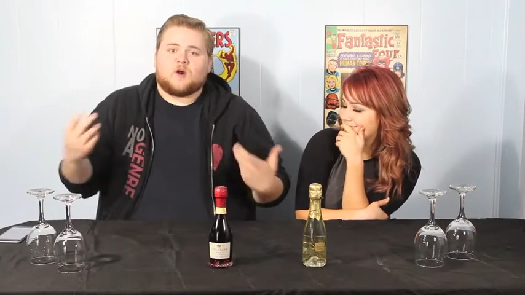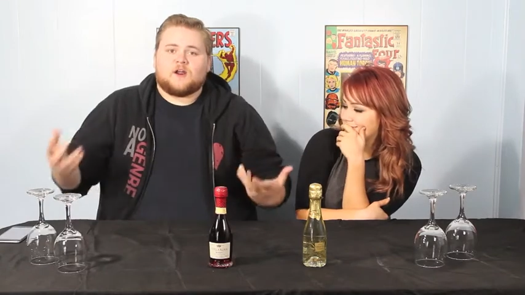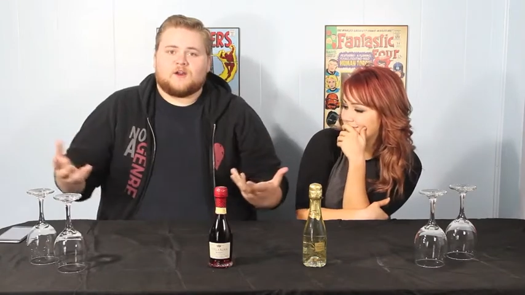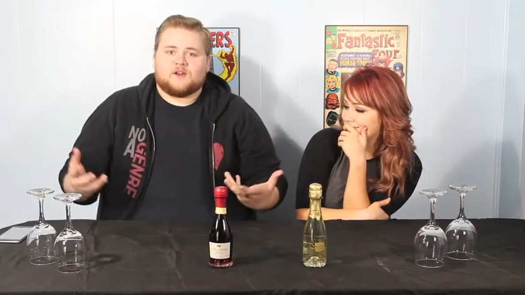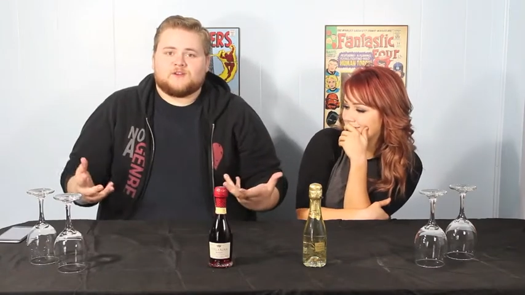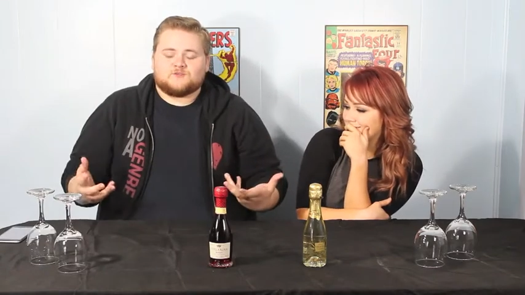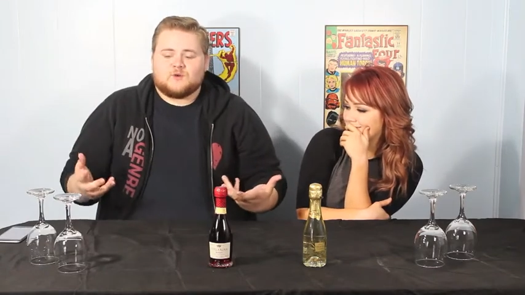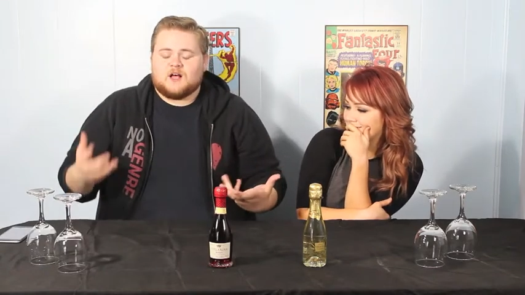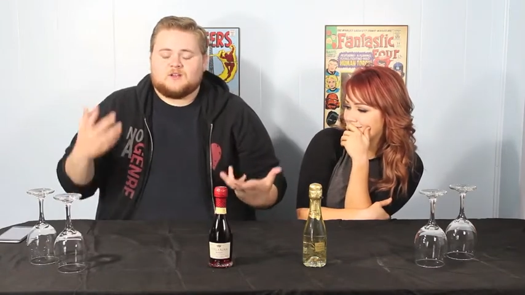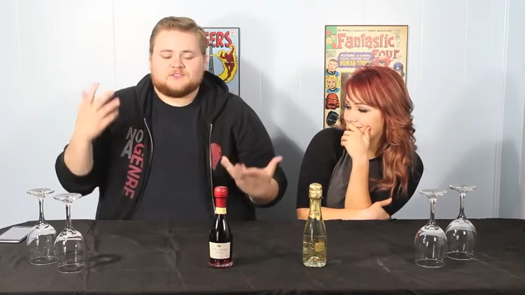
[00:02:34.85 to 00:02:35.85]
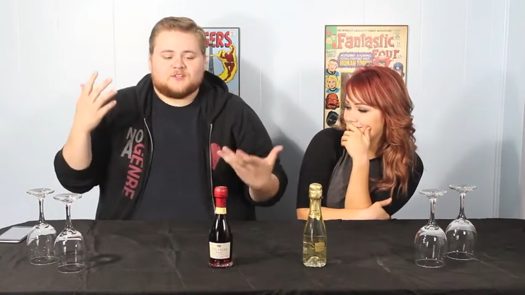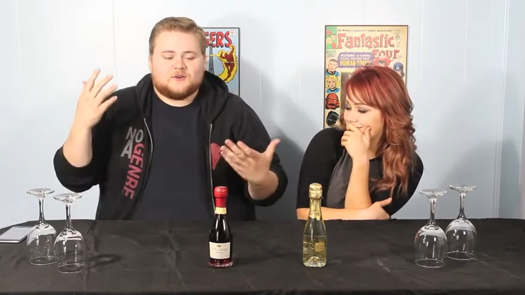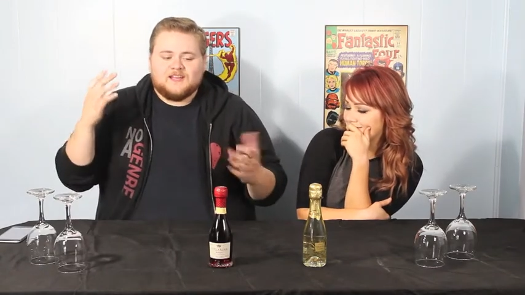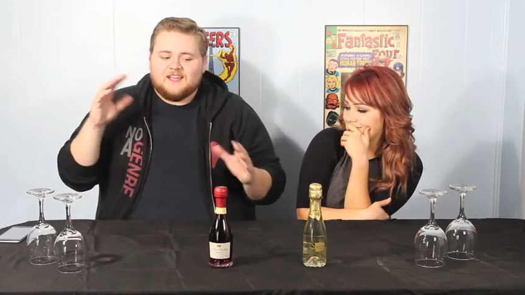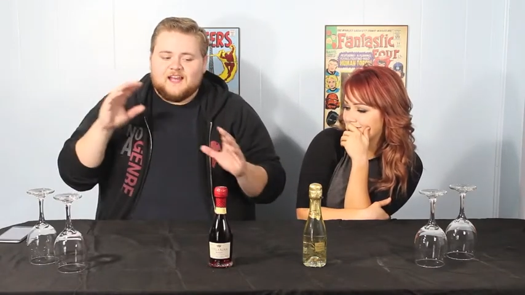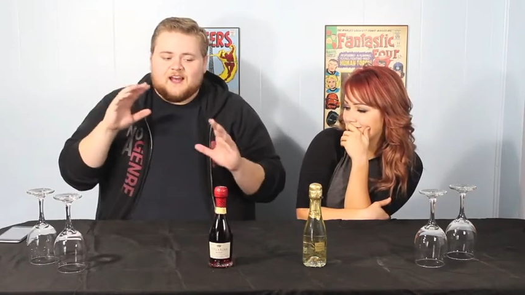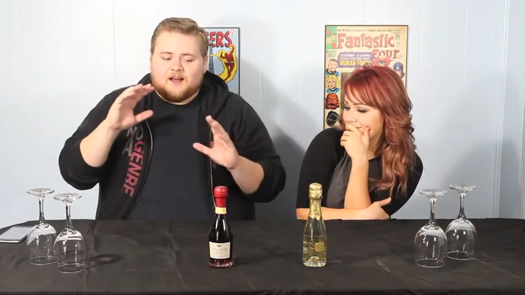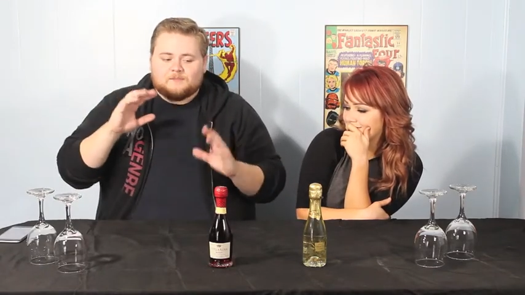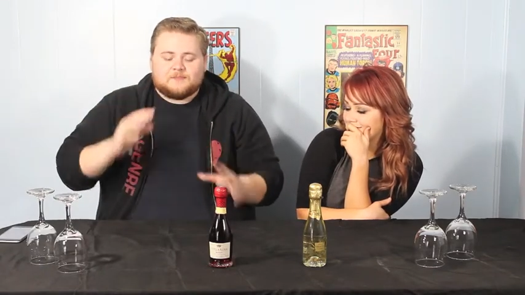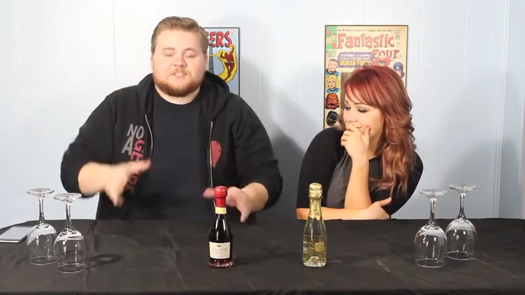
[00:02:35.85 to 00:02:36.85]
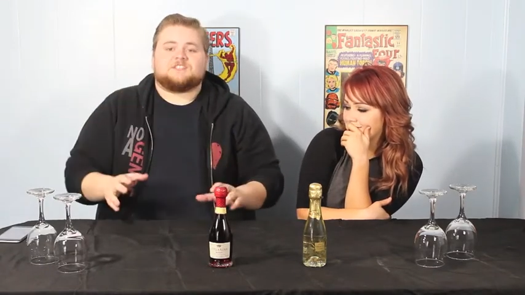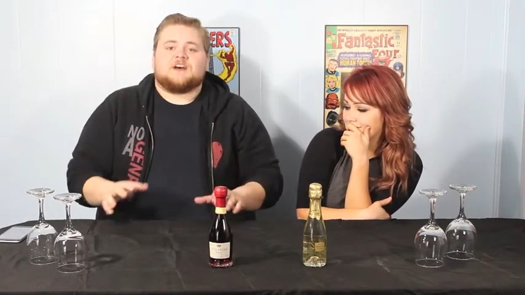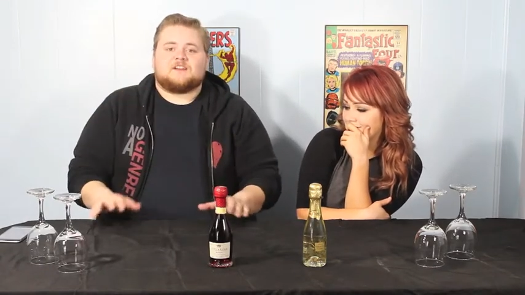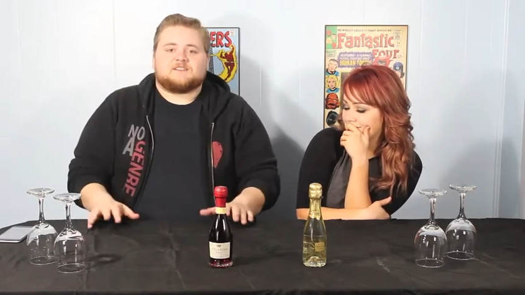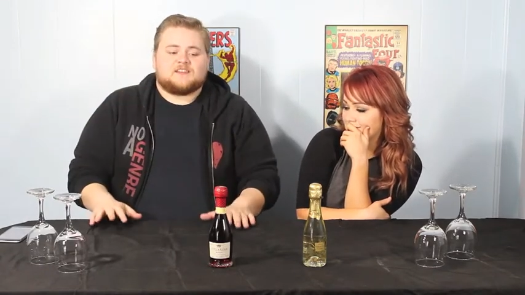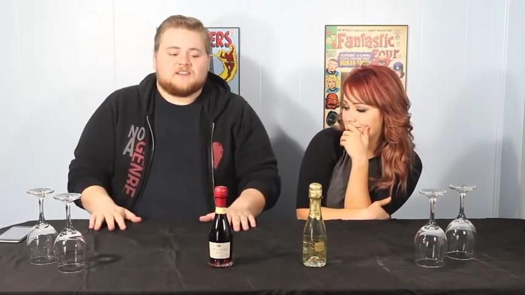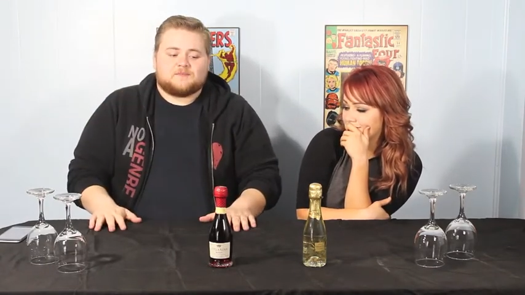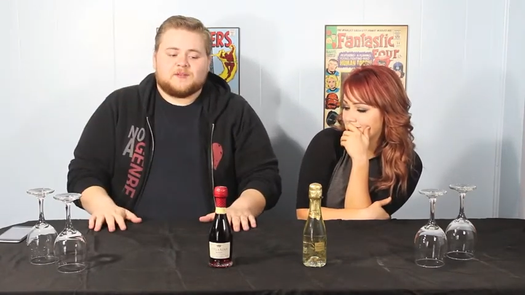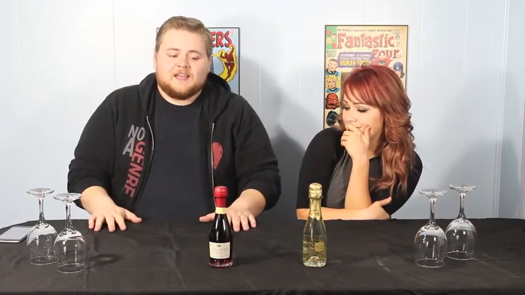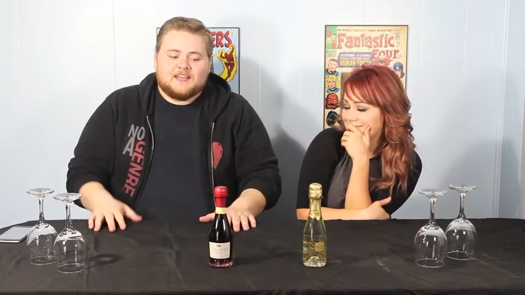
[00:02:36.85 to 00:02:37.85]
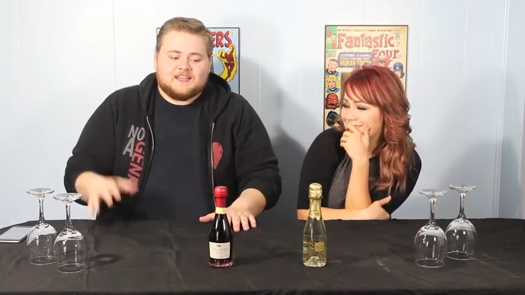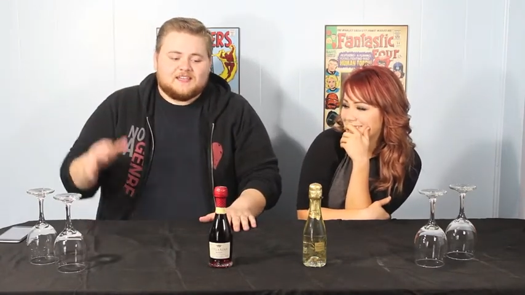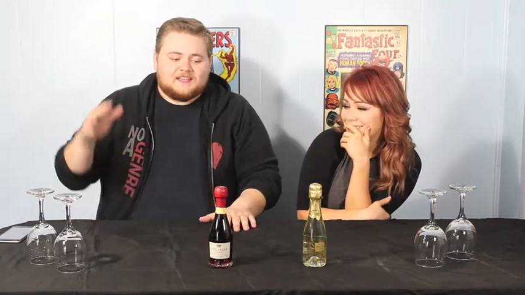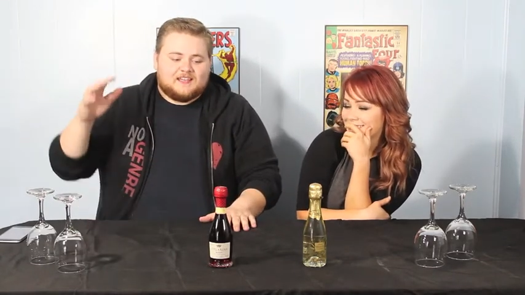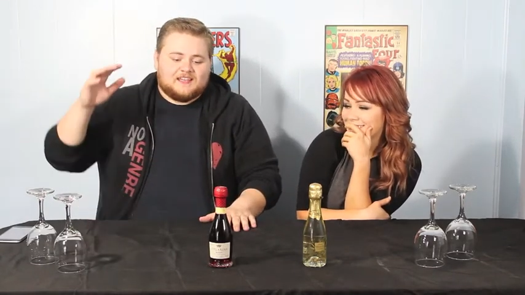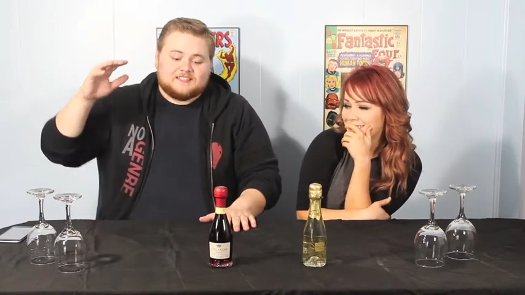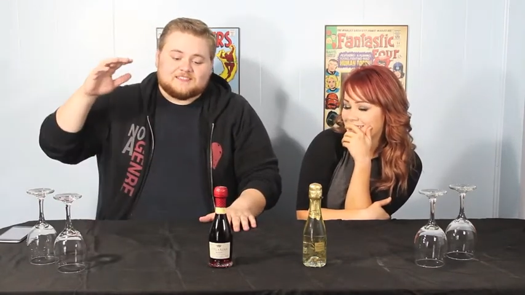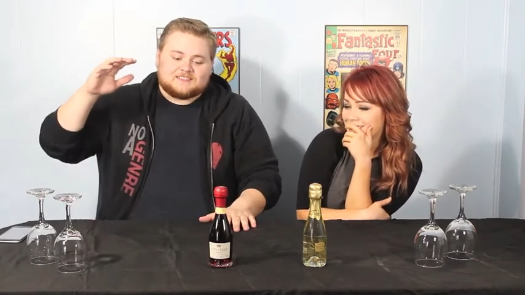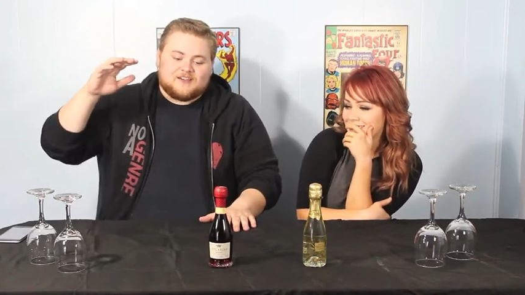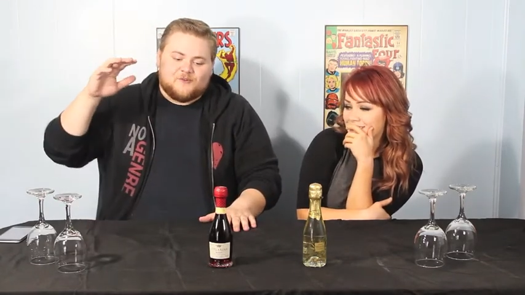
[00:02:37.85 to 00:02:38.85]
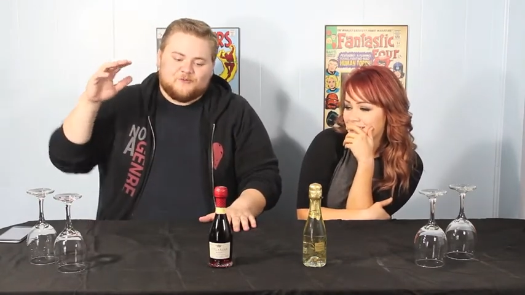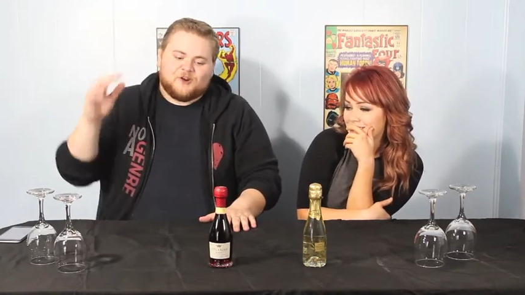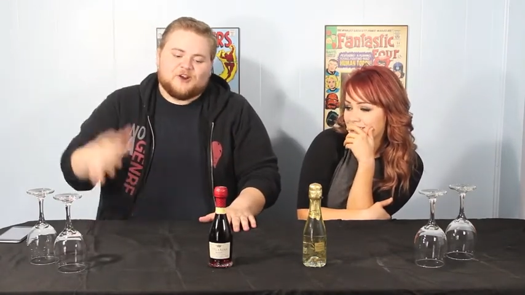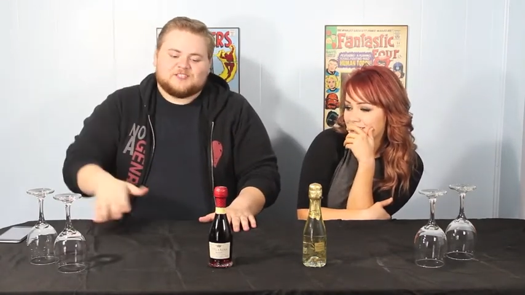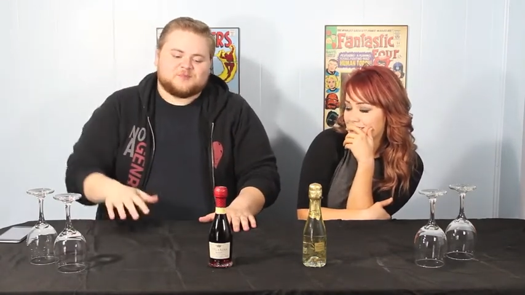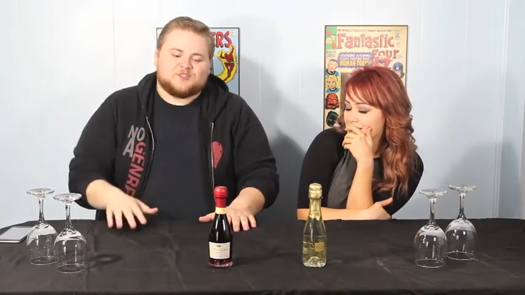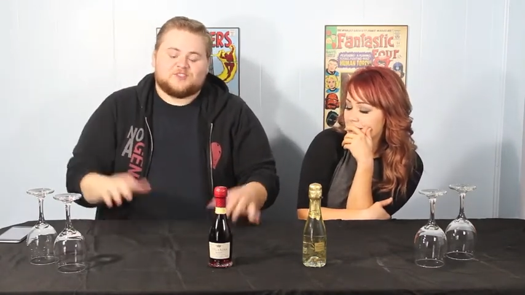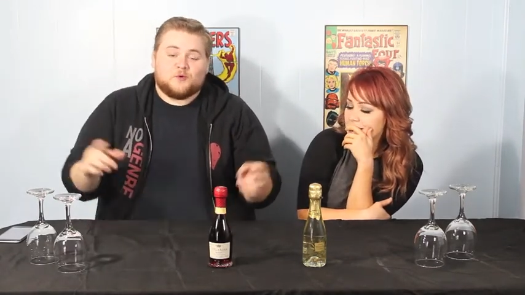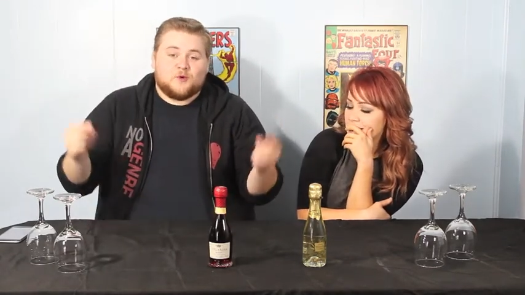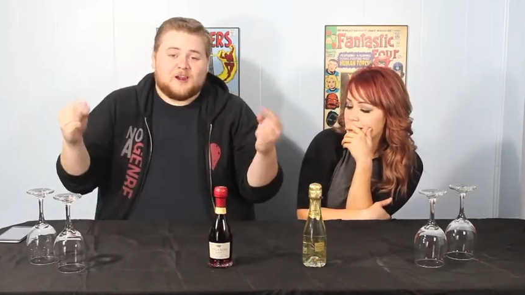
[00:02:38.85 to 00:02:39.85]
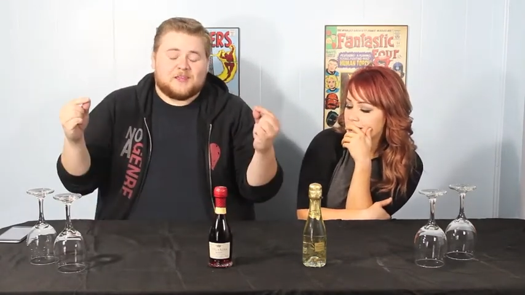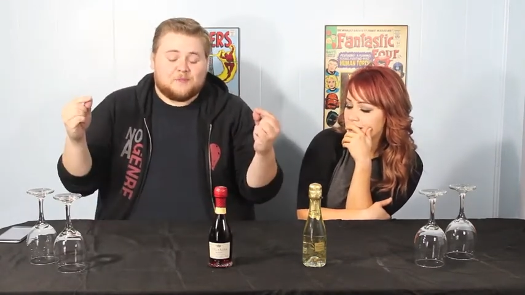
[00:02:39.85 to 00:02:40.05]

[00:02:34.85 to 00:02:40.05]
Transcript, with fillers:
Speaker 1: our area as well, so um, big shout out to him. He is very inspirational. We want